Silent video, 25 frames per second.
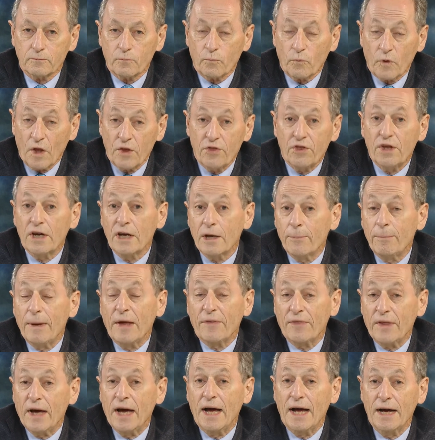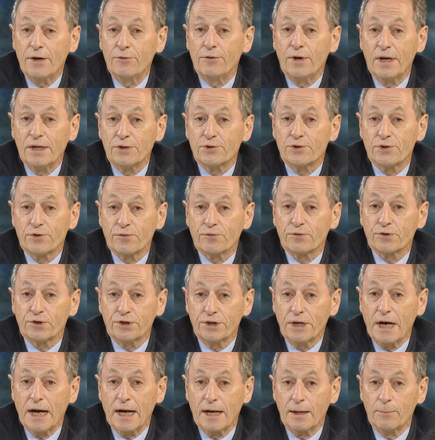Think about the high rates of
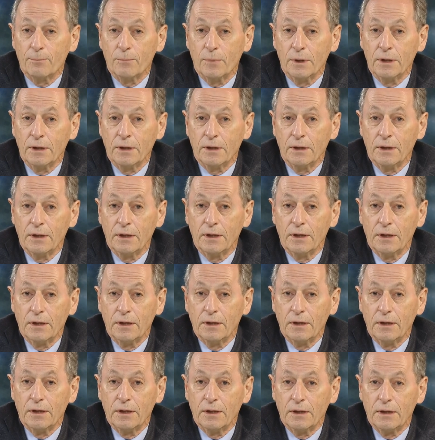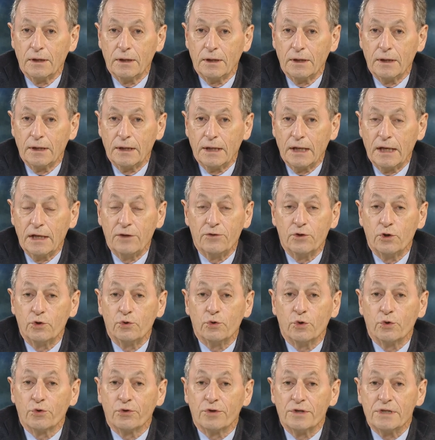crime in the
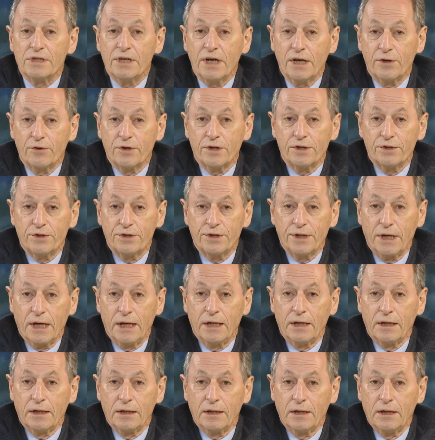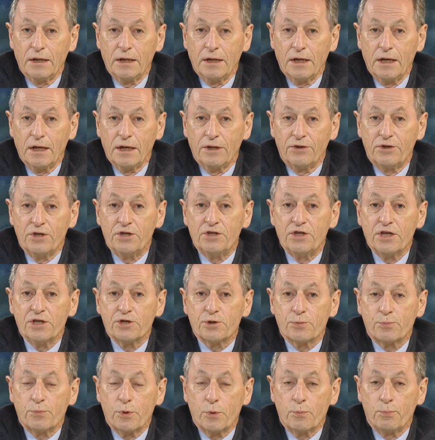Northern Territory, the
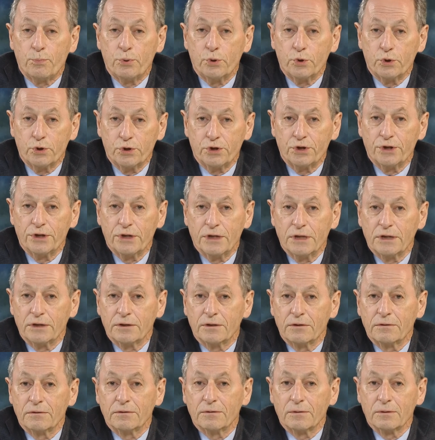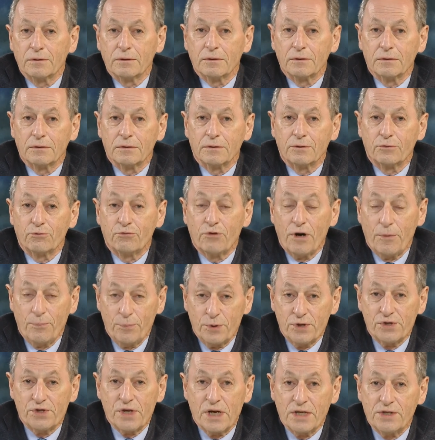disproportionate
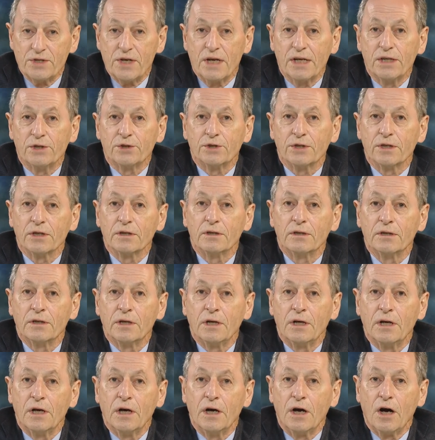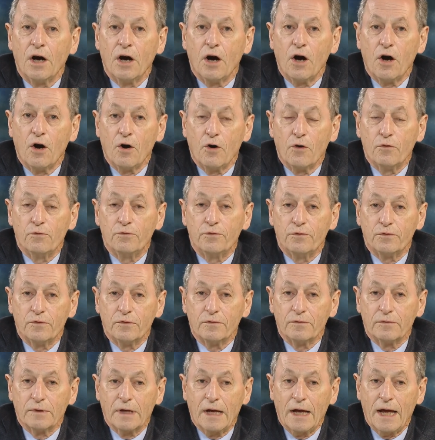representation of
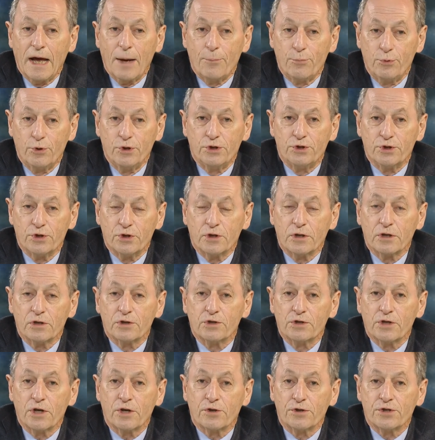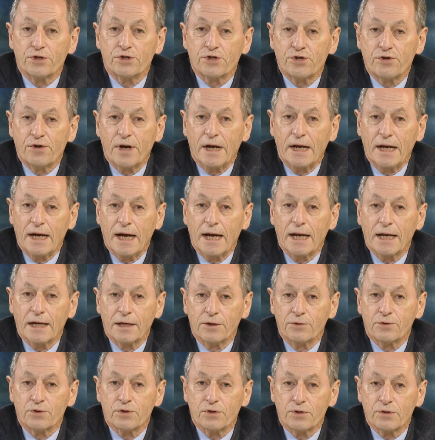Aboriginal and Torres Strait
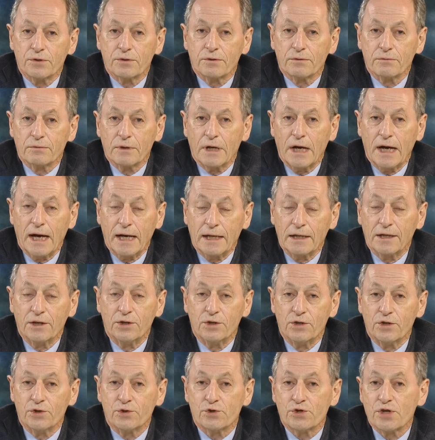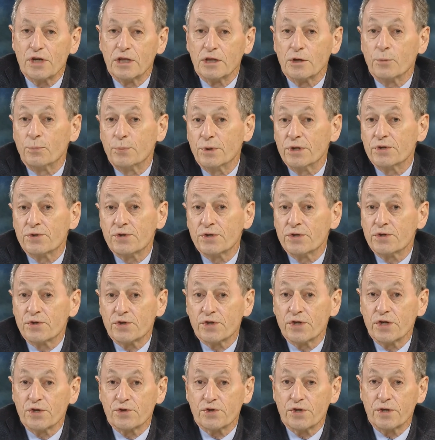Islanders in the prison
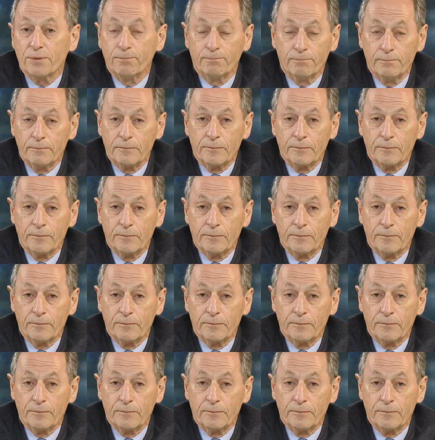system,